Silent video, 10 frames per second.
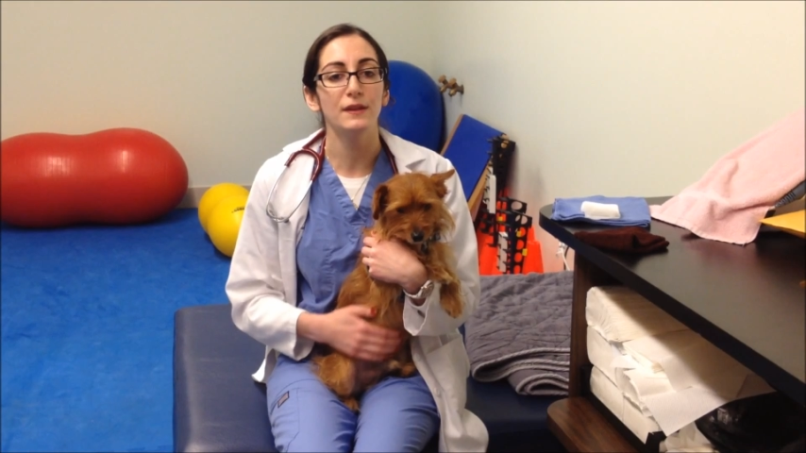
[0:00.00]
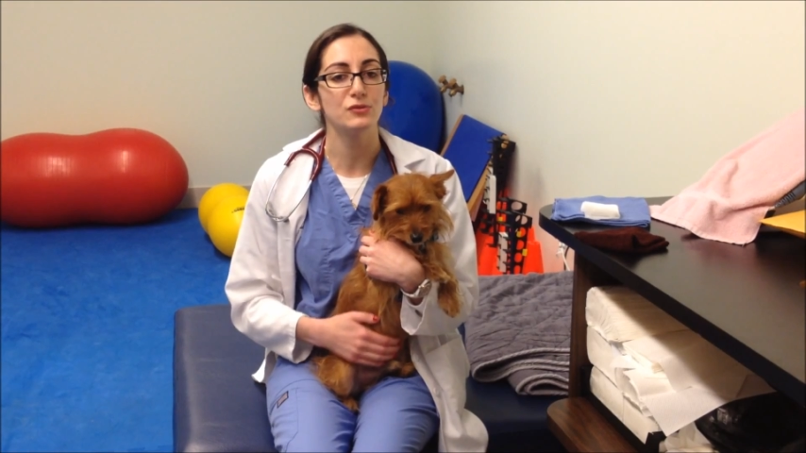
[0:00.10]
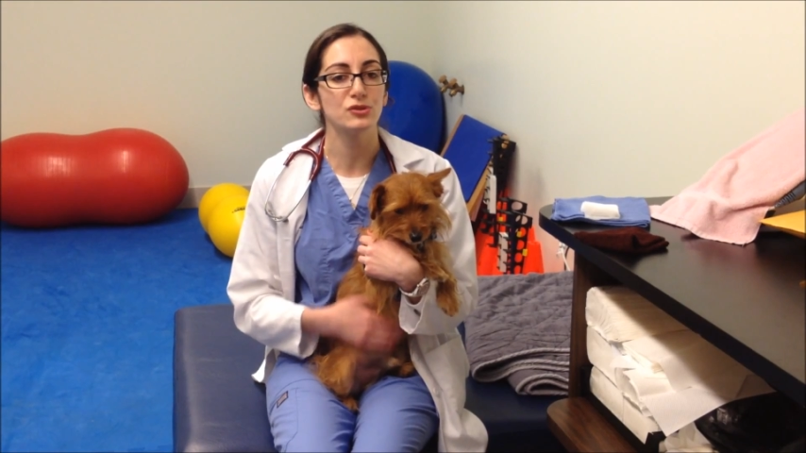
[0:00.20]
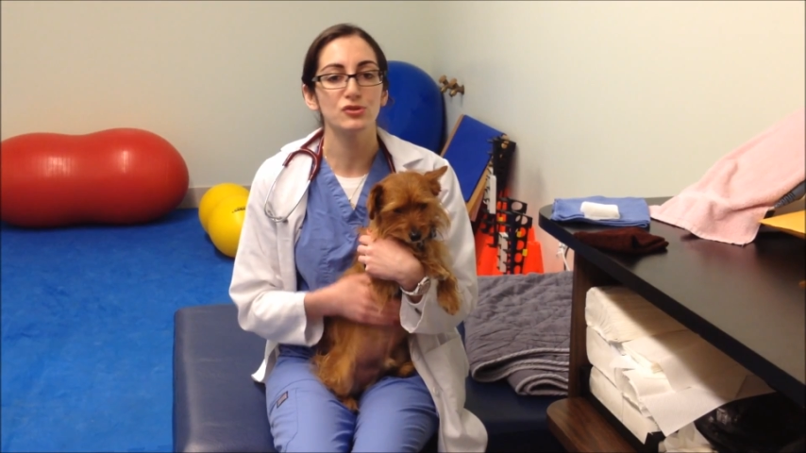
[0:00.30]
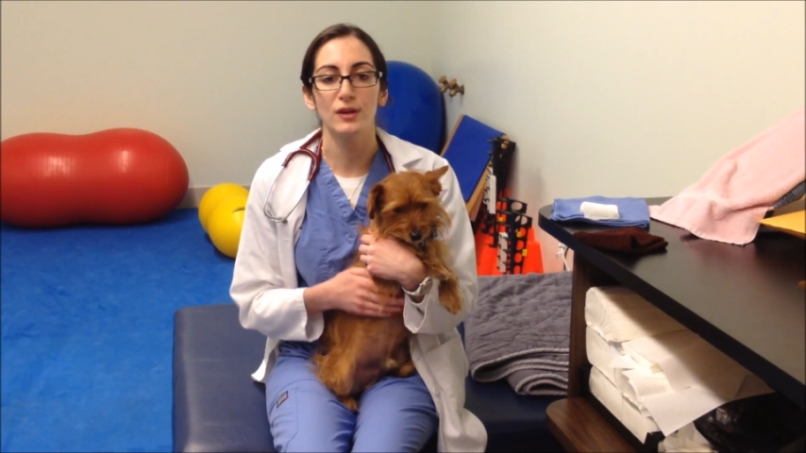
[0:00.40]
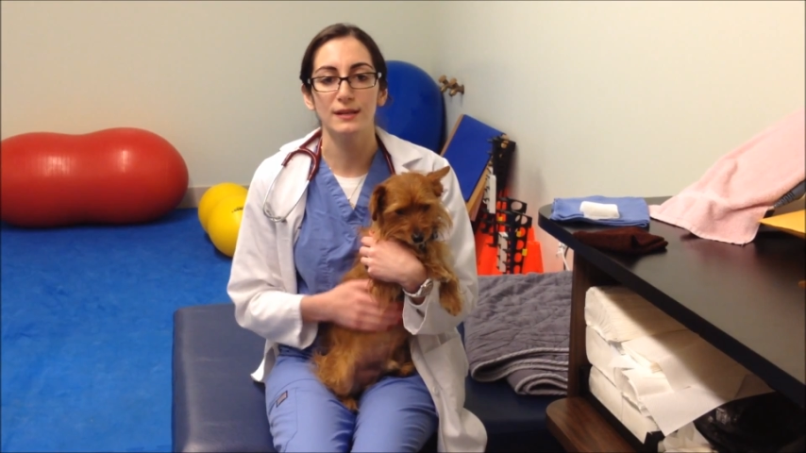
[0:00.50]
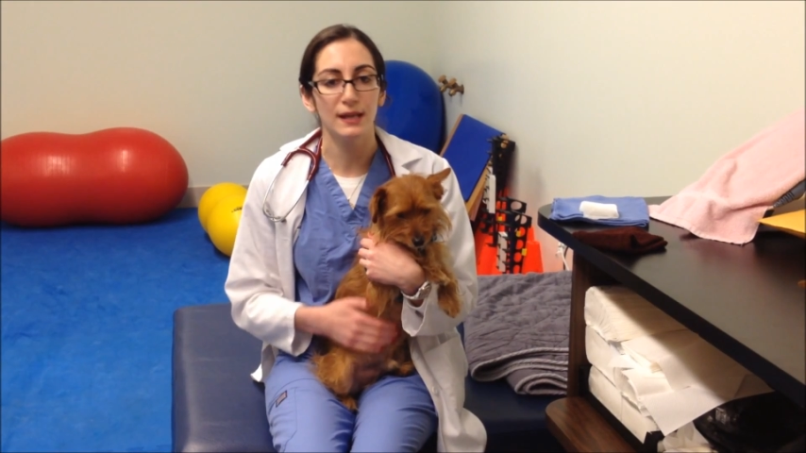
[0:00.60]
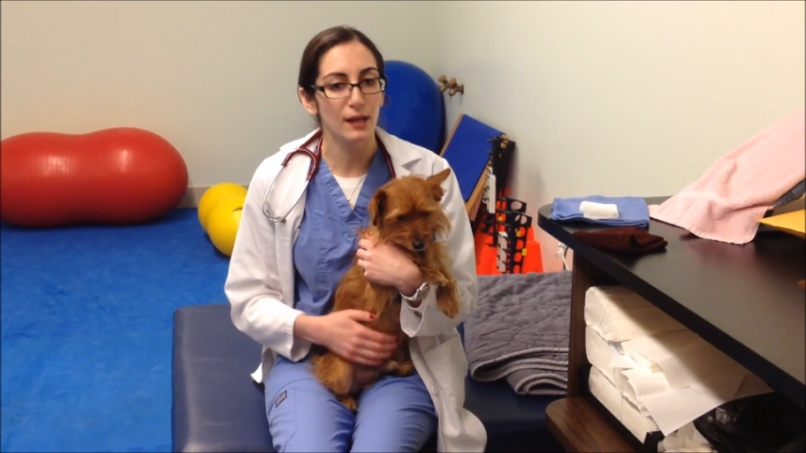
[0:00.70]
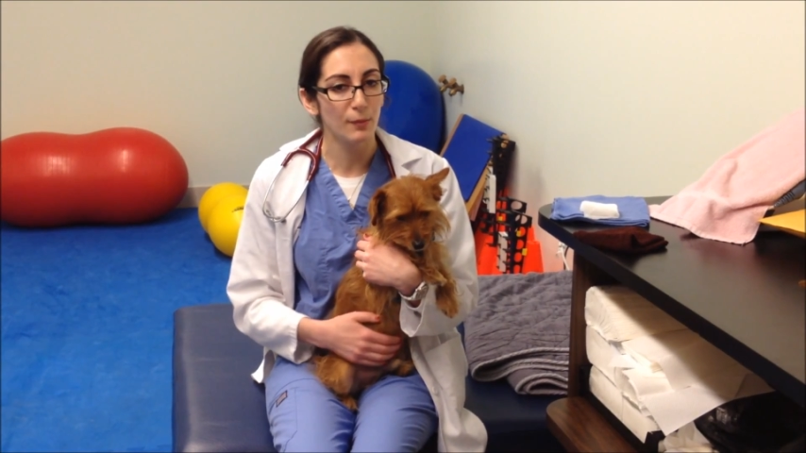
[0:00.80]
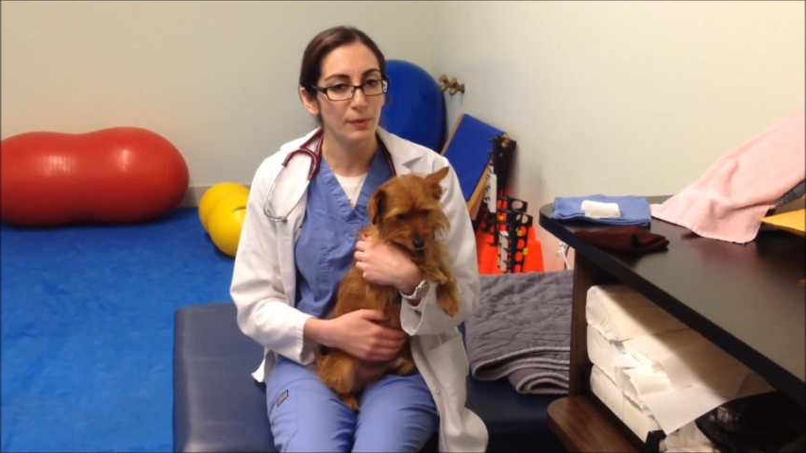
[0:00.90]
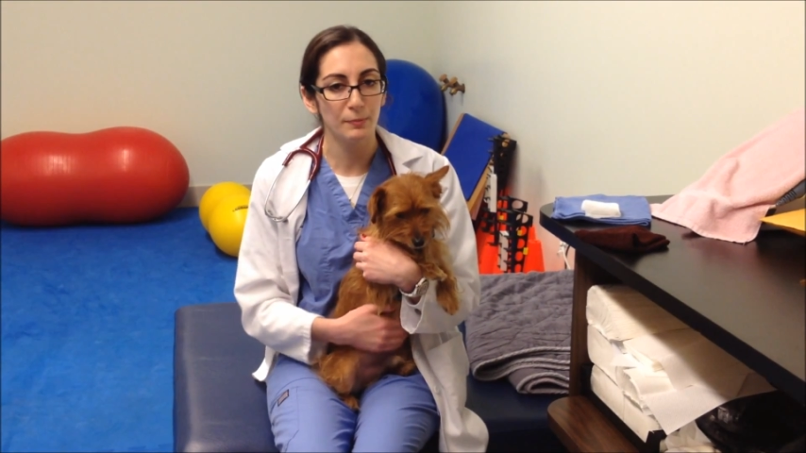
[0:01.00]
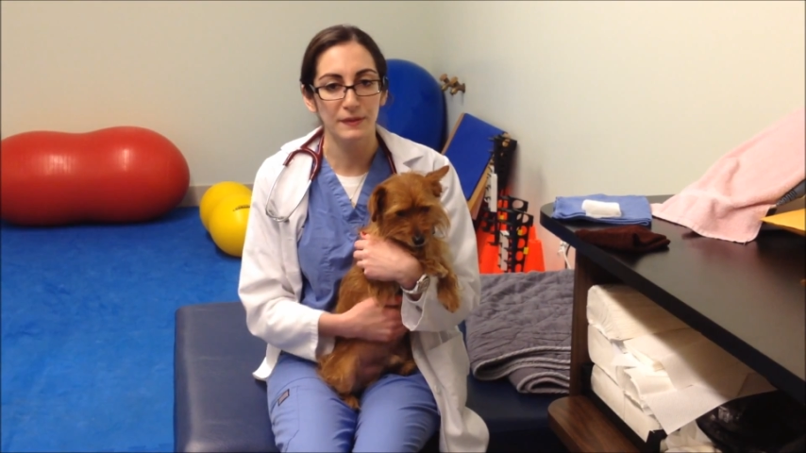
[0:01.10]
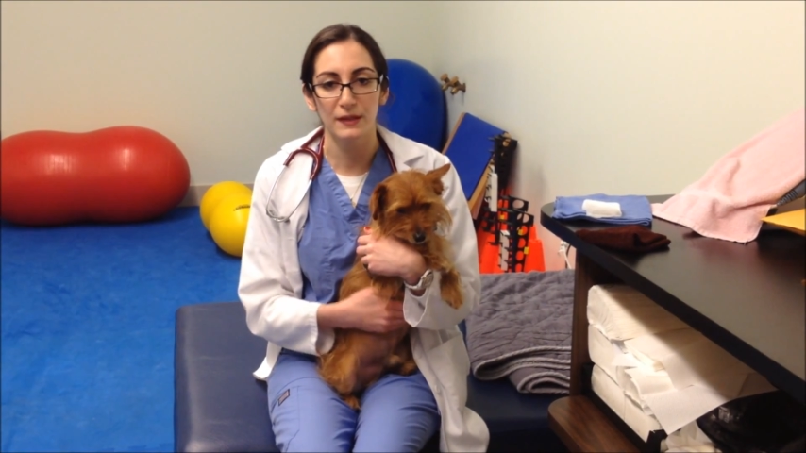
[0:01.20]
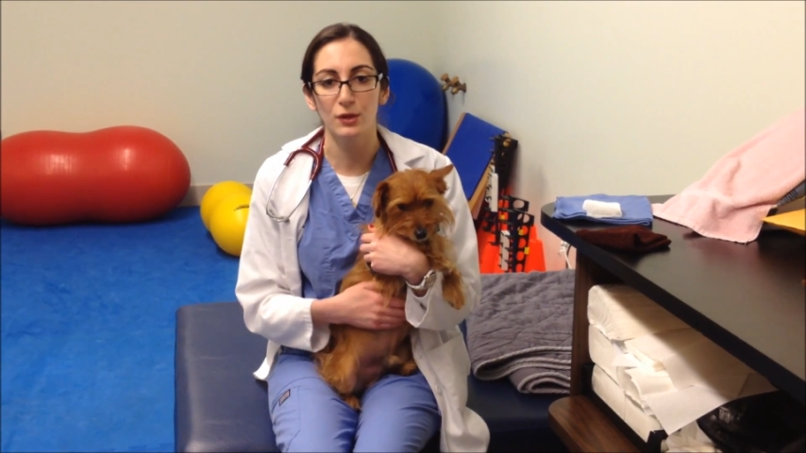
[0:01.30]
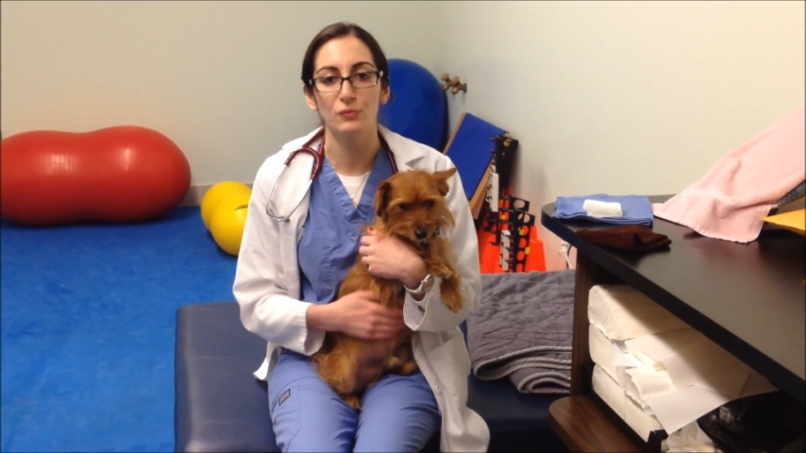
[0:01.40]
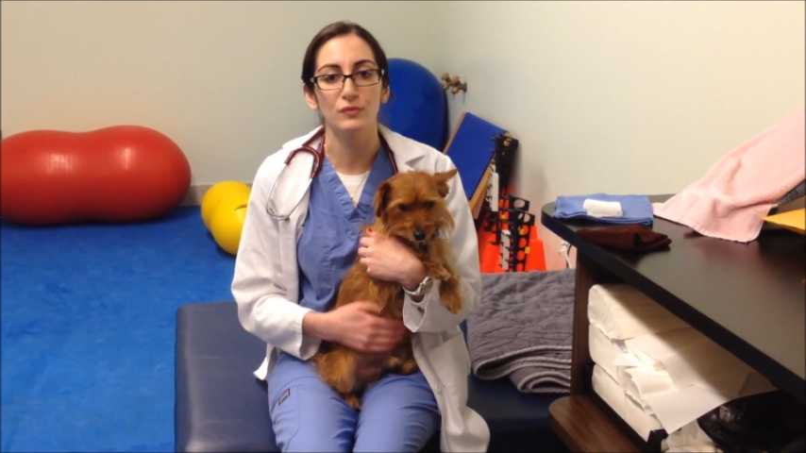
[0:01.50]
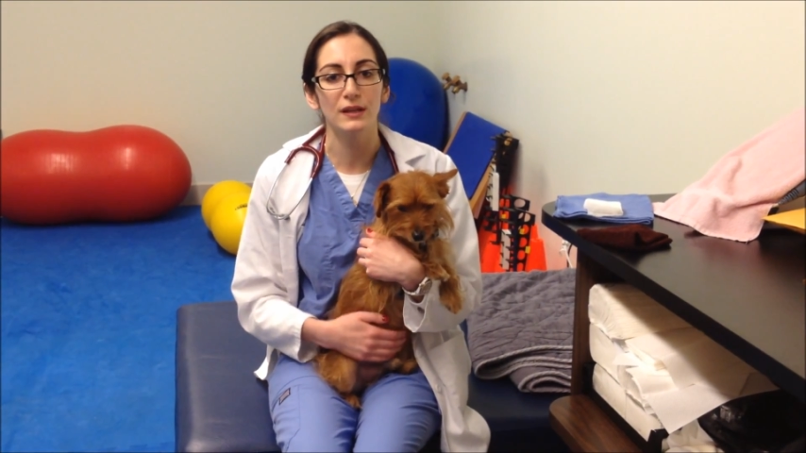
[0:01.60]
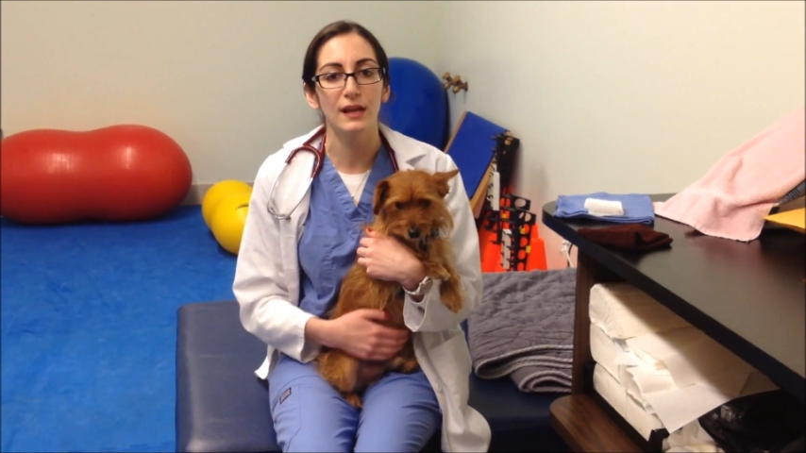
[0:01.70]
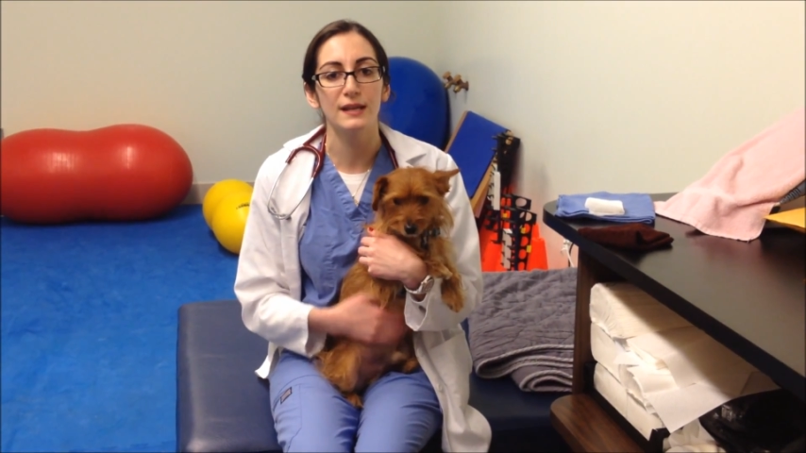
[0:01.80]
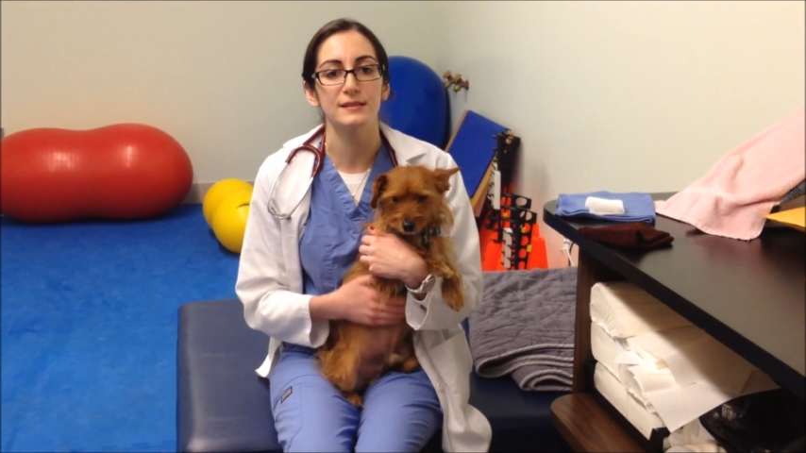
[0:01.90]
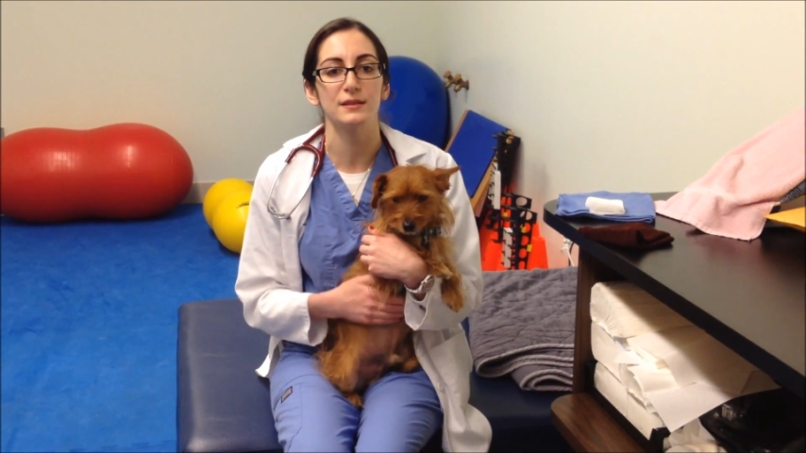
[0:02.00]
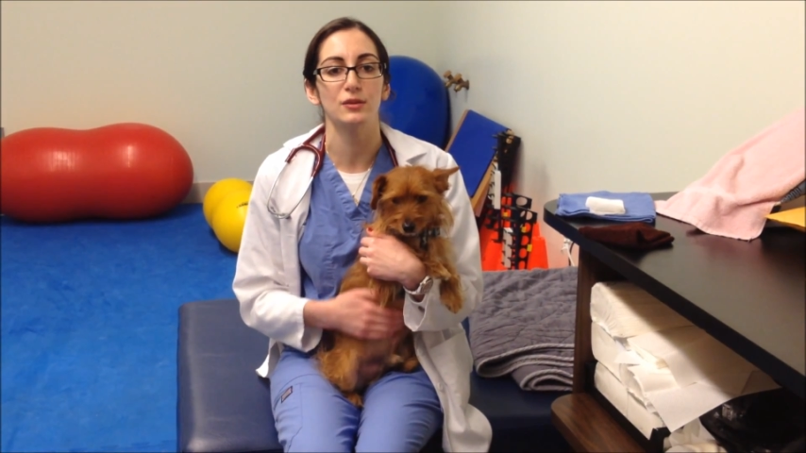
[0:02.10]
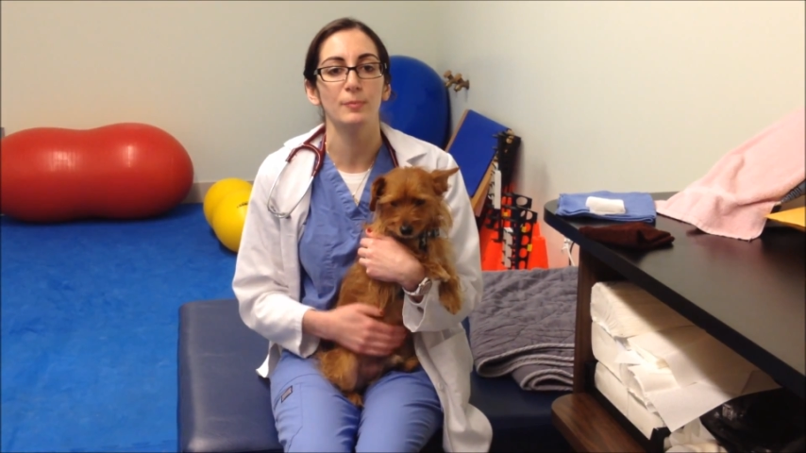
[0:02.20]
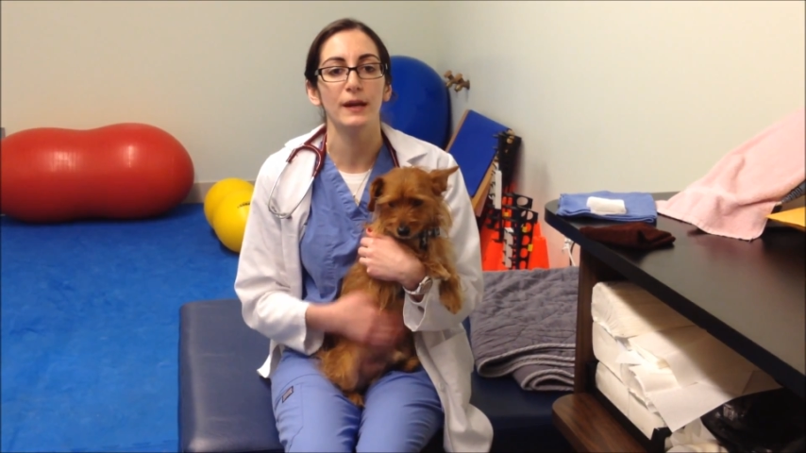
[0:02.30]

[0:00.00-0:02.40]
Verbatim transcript: they're just trying to help, but they don't realize that their